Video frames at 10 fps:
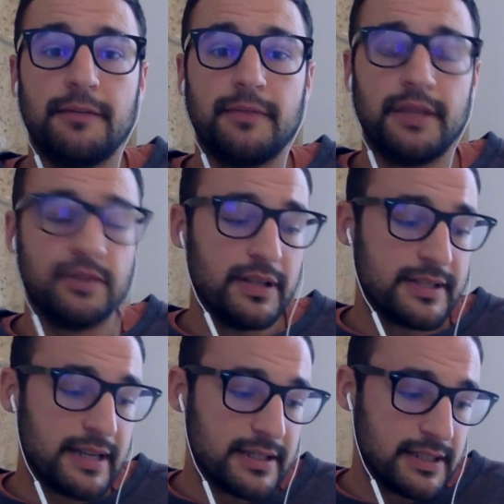It all
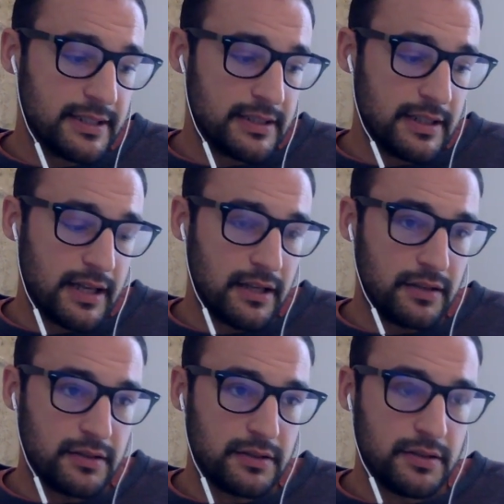started
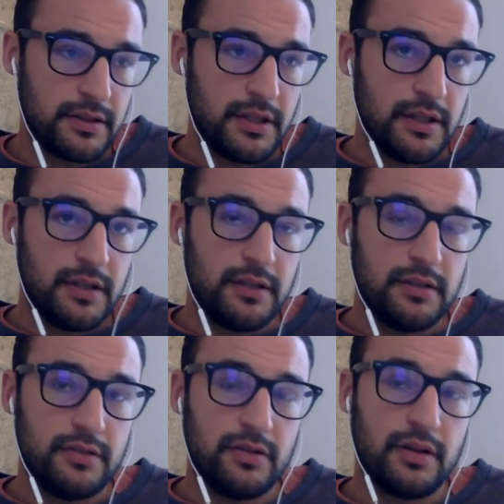
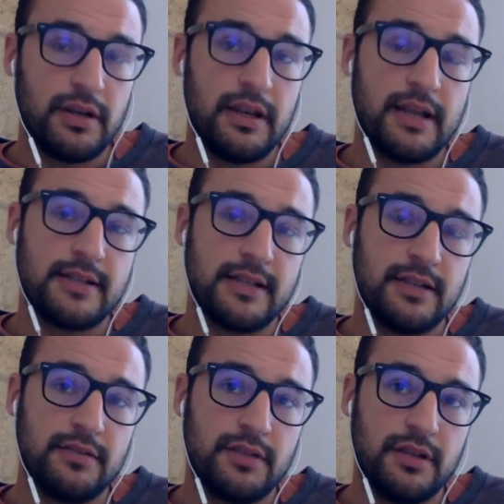not last
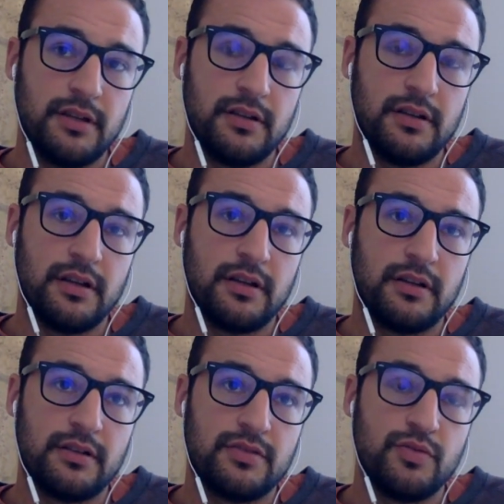Saturday, like
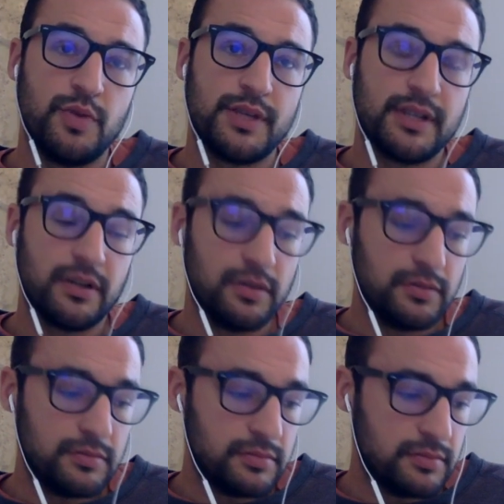2 weeks
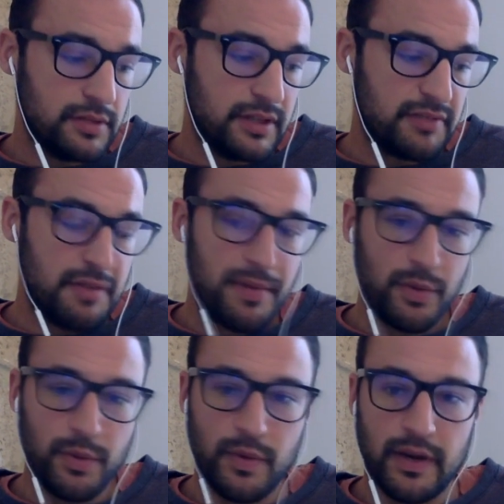ago. I remember
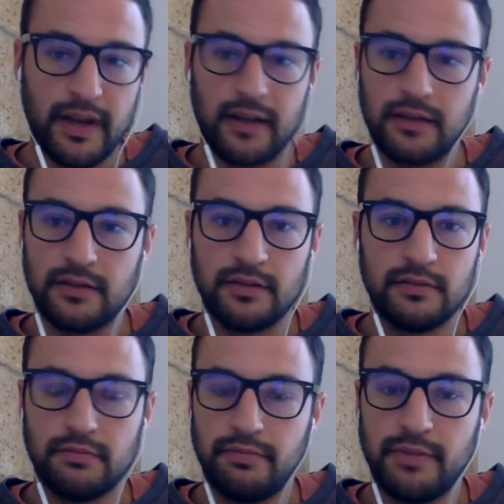we were like
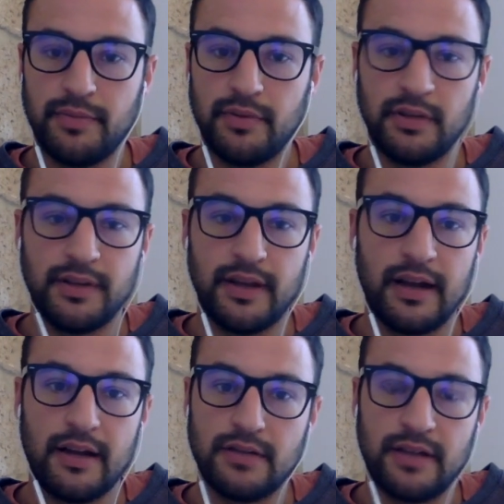people in the
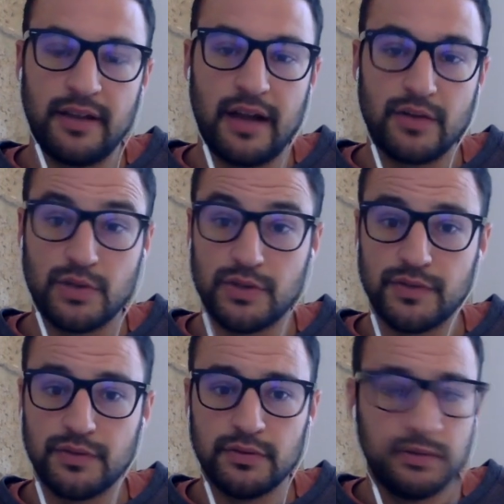house, like the house was
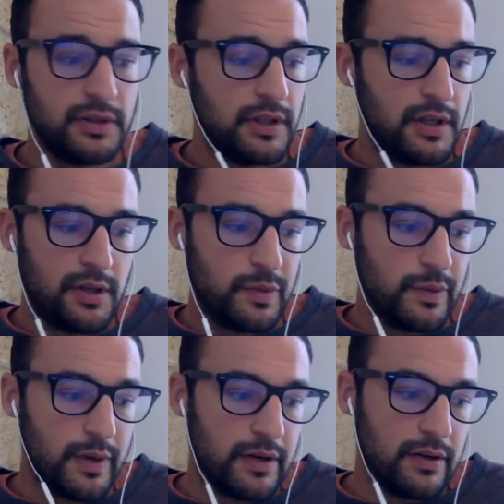full. We
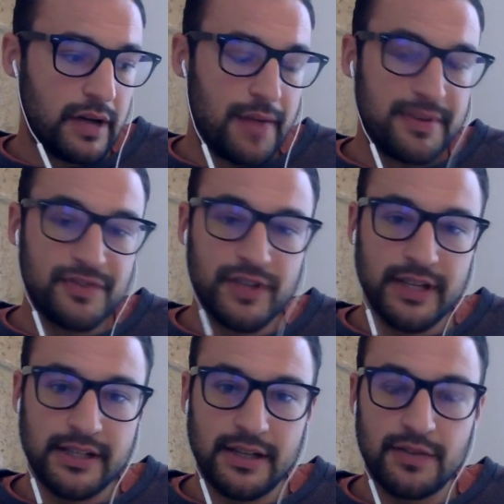were all having
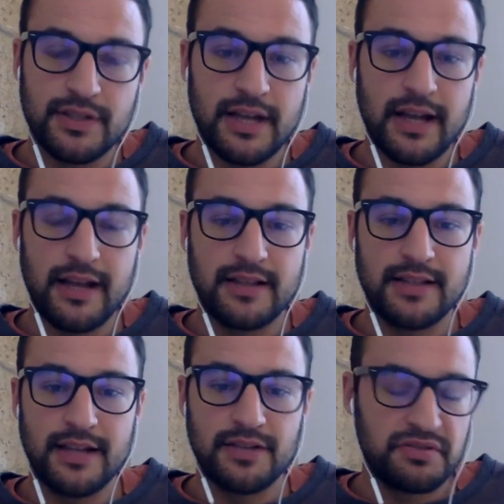drinks outside
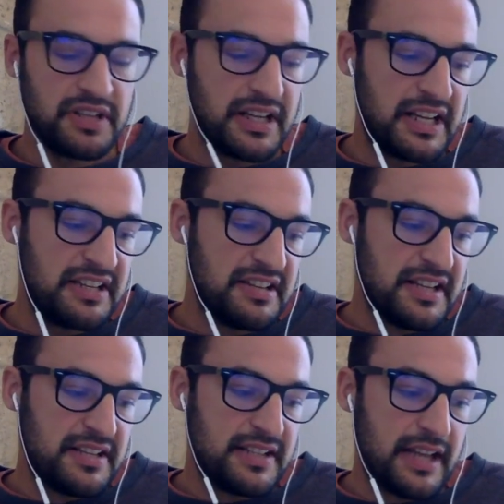Saturday.
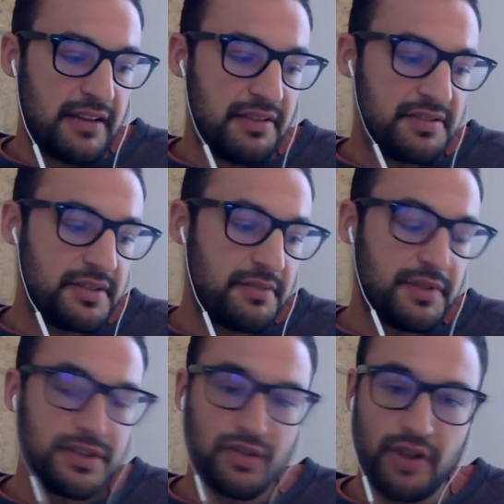
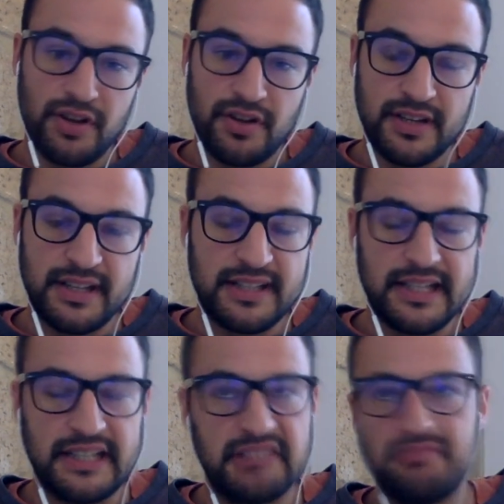Something's going on in
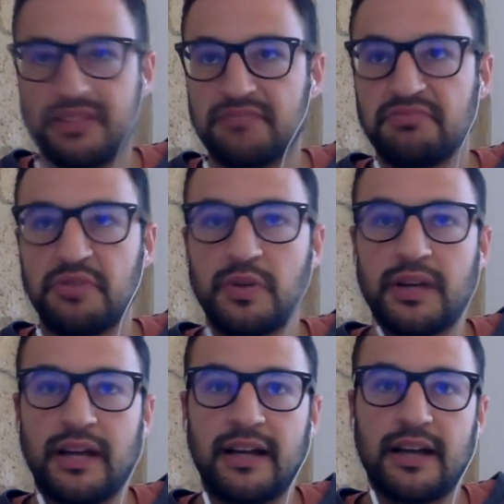Italy, but we were
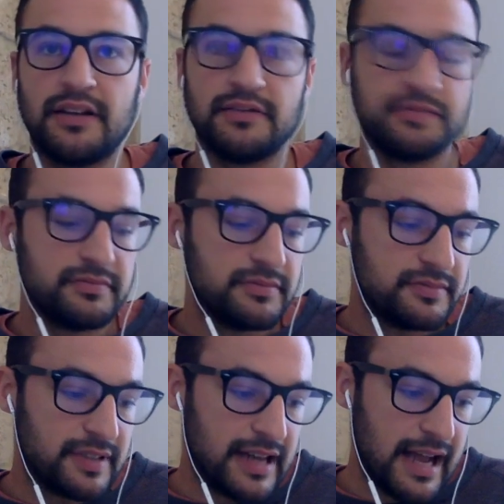like kind of
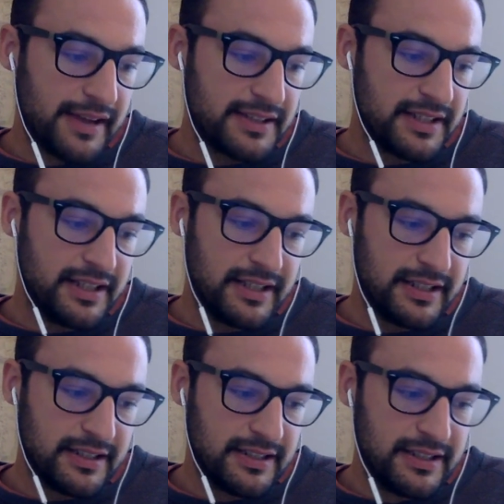relaxed
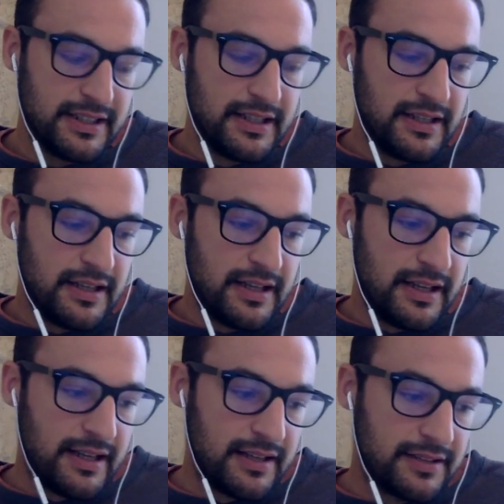here,
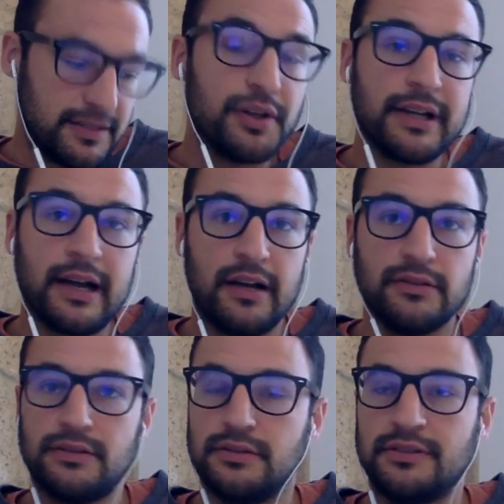going
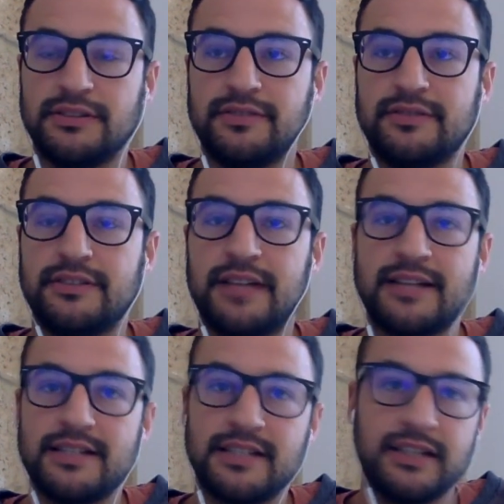out,
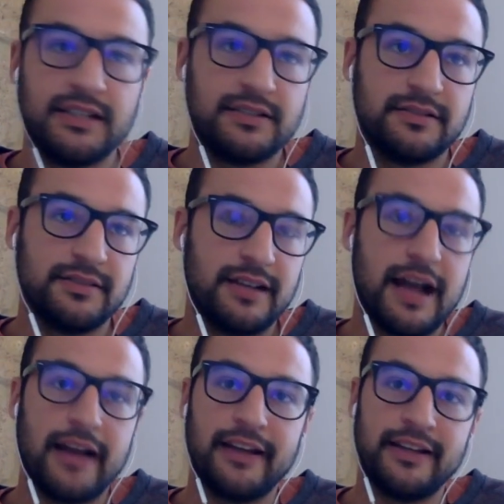dancing,
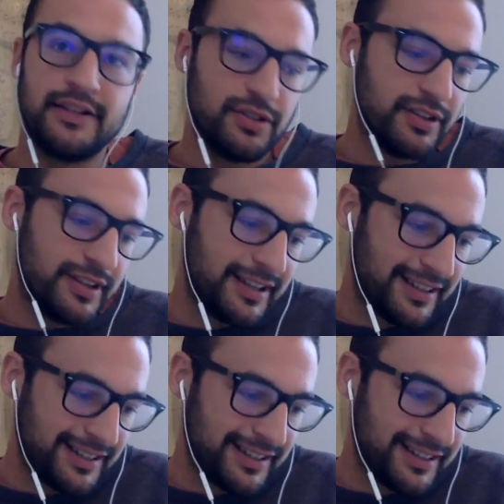hugging each other.